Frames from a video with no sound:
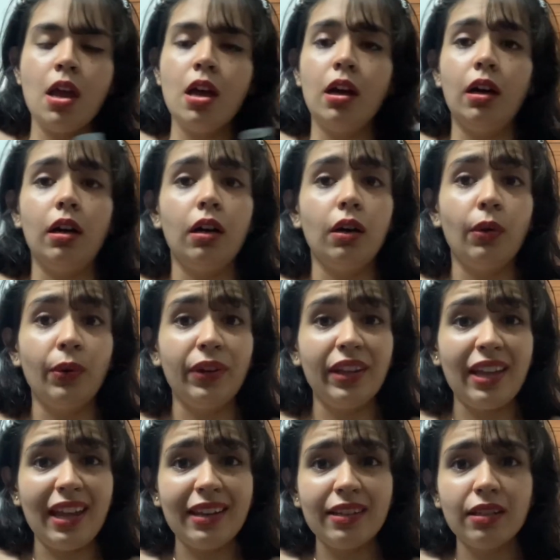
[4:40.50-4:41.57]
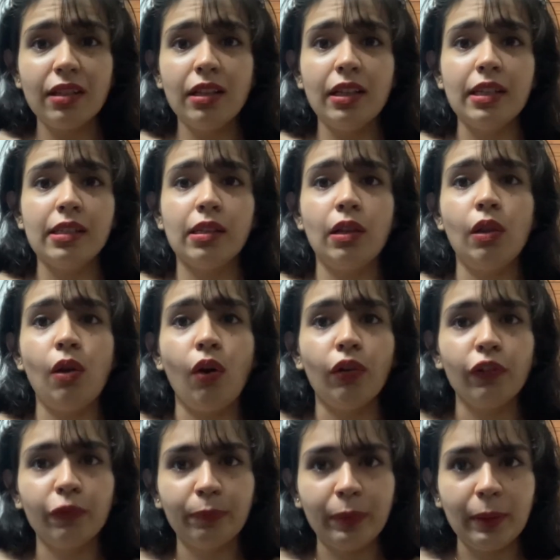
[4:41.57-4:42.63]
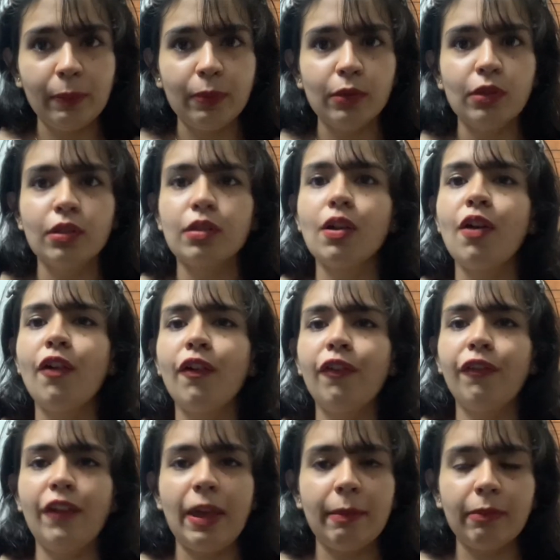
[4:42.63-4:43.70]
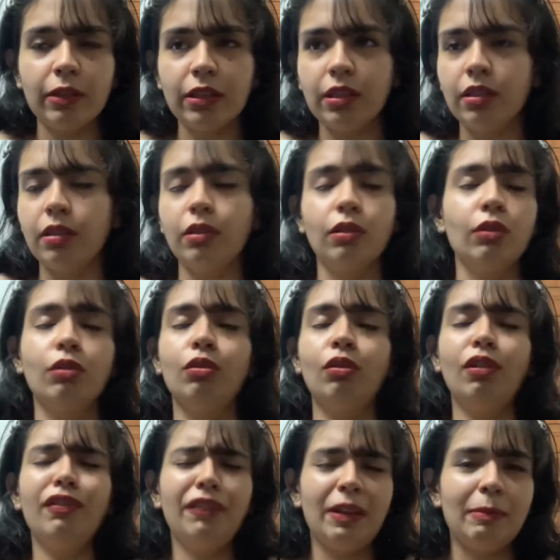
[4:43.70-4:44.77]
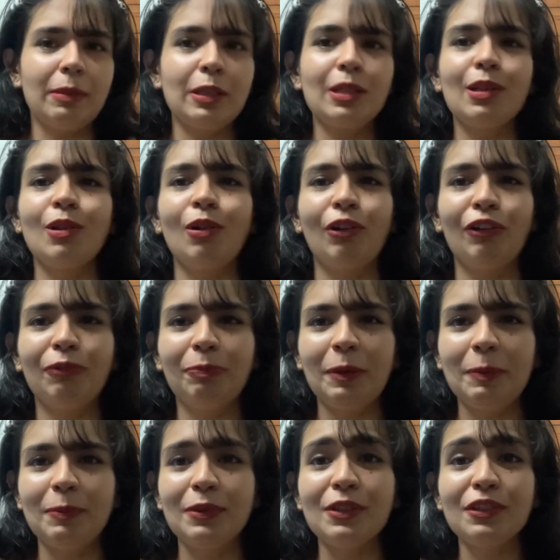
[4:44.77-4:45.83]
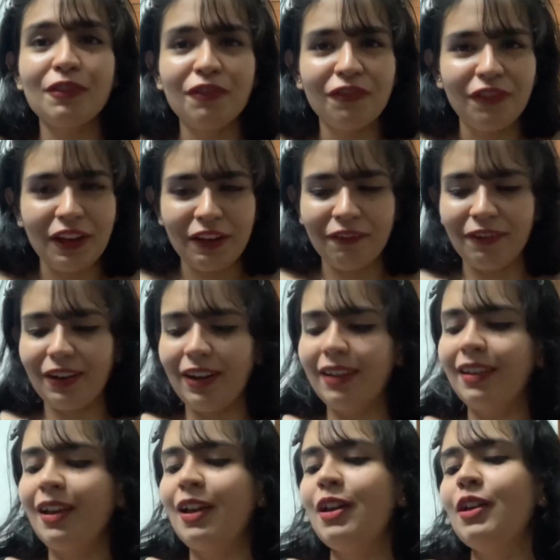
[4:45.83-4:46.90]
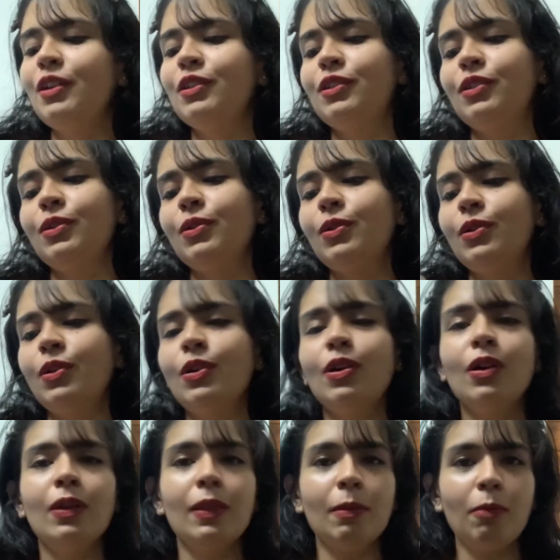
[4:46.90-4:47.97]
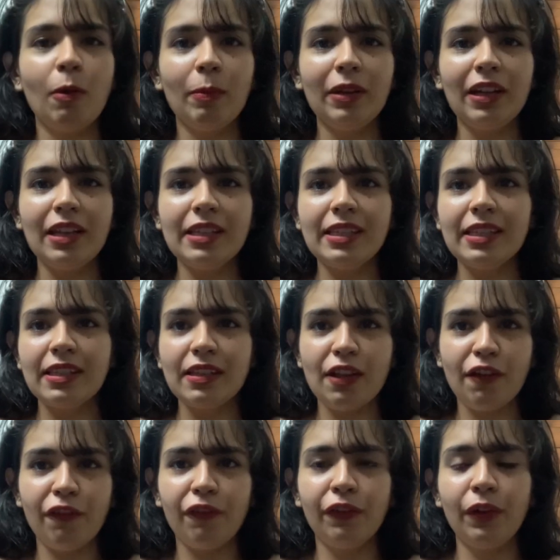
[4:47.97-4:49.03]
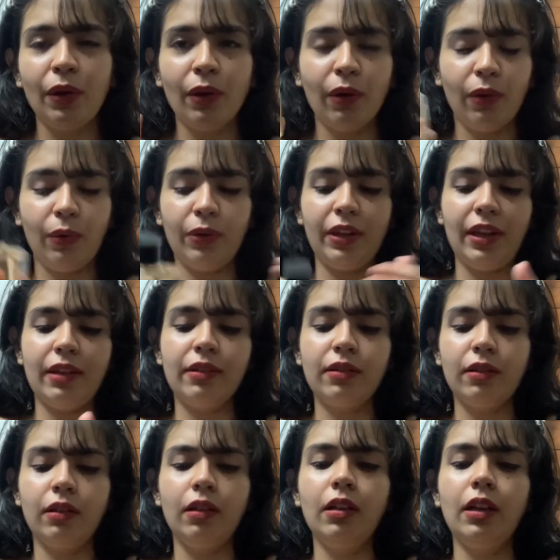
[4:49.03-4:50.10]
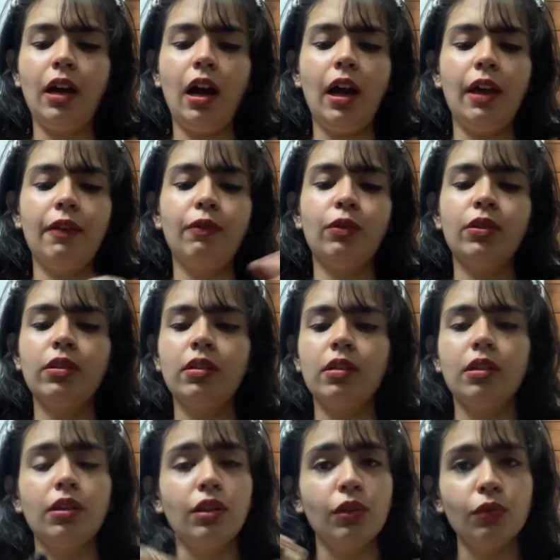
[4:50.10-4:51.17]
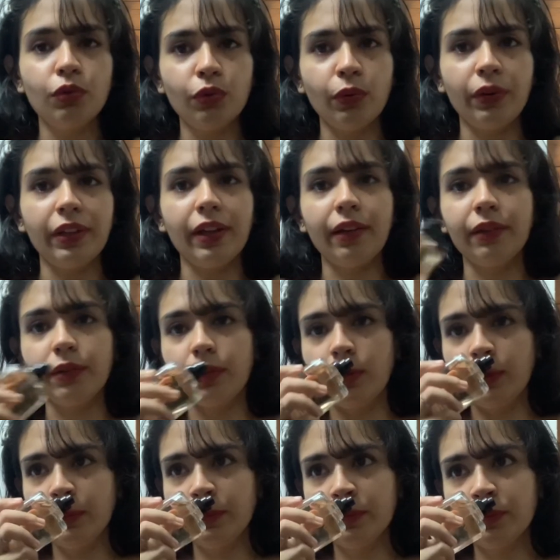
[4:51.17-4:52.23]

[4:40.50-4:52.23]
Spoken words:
Oriental is a lot of people's famous, not famous, a lot of people's favorite. So the moment I sniffed Oriental, I was new to Oriental,